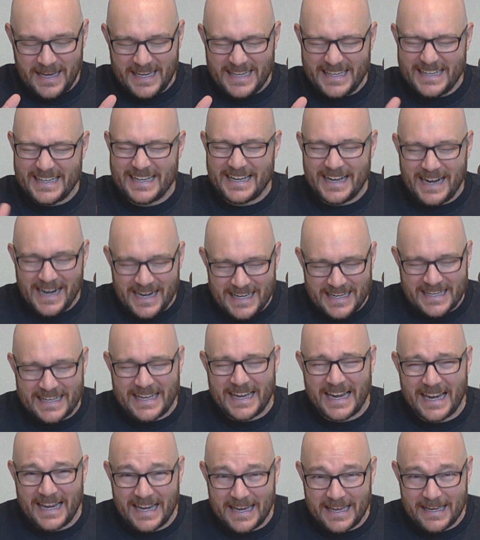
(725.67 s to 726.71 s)
you kind of
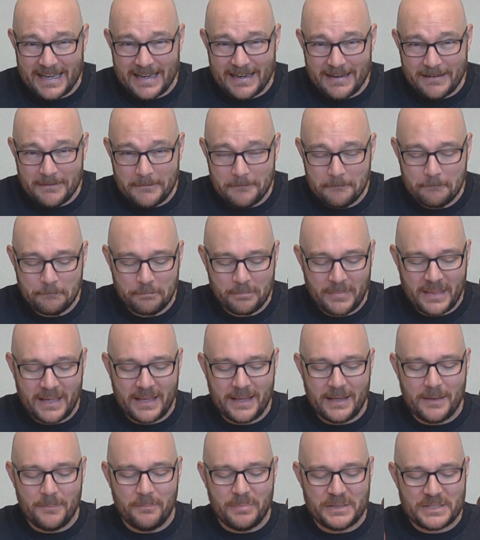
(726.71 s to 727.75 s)
can.
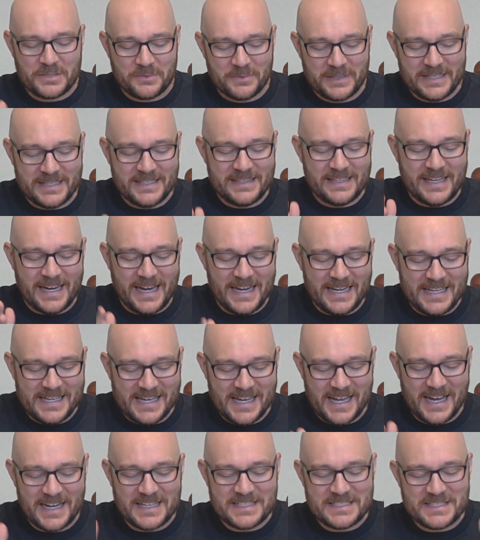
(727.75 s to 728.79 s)
Between the
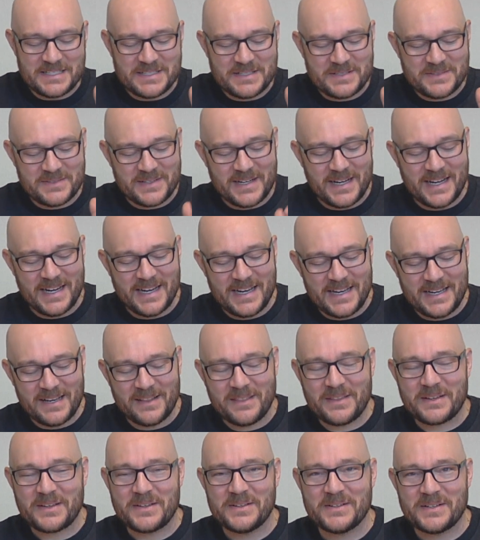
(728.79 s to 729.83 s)
ADI2 and
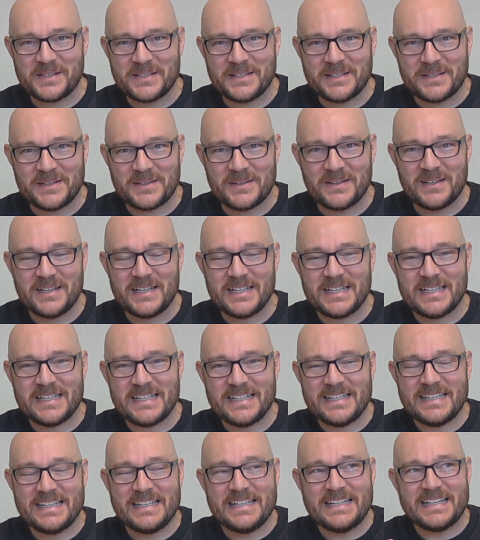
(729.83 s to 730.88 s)
the Gungnir,
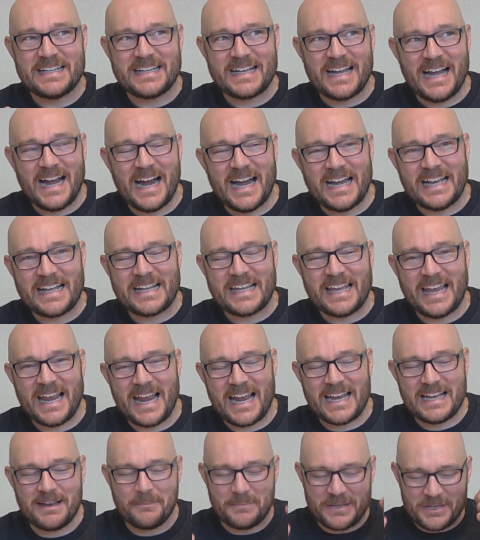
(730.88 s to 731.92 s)
you kind of
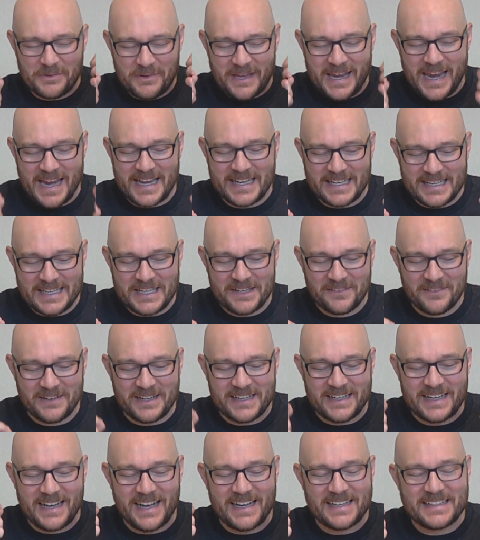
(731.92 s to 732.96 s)
can. I mean, you can't hear
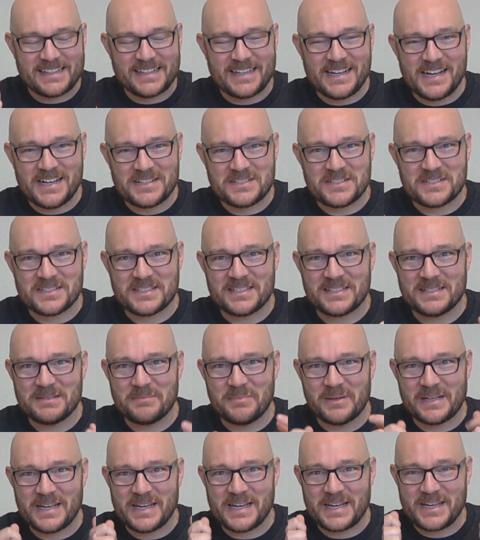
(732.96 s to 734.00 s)
it, not consciously,
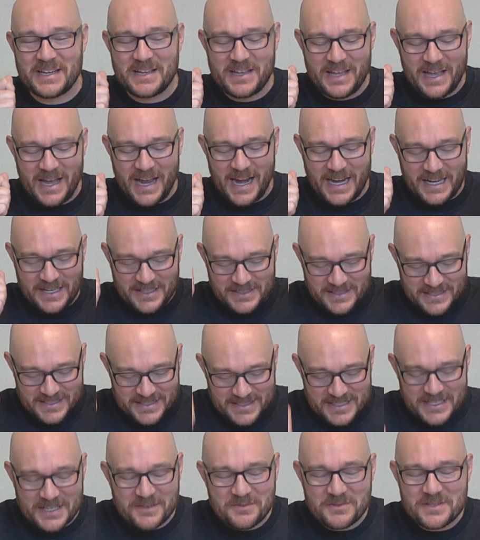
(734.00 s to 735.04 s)
but I could
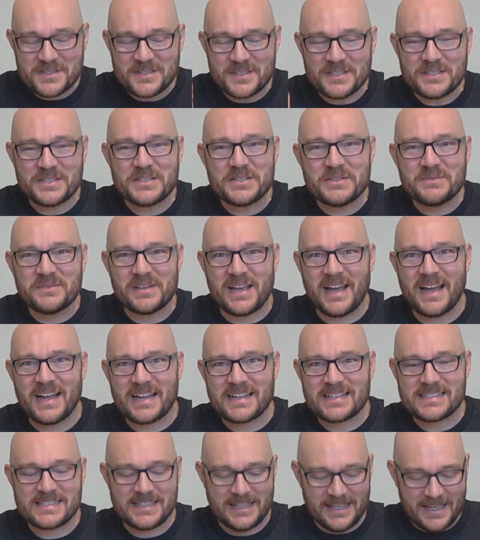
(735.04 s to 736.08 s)
distinguish the two
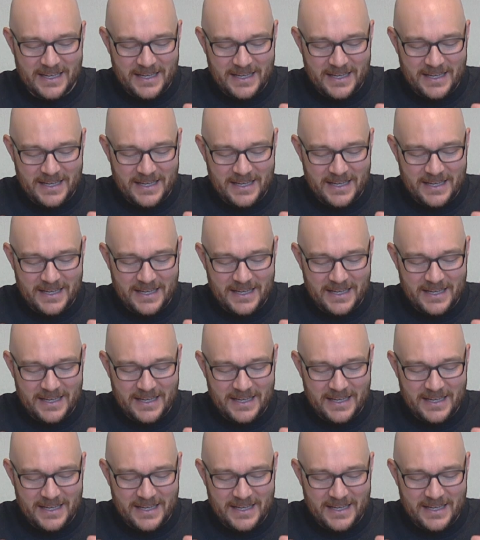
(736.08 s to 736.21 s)
DACs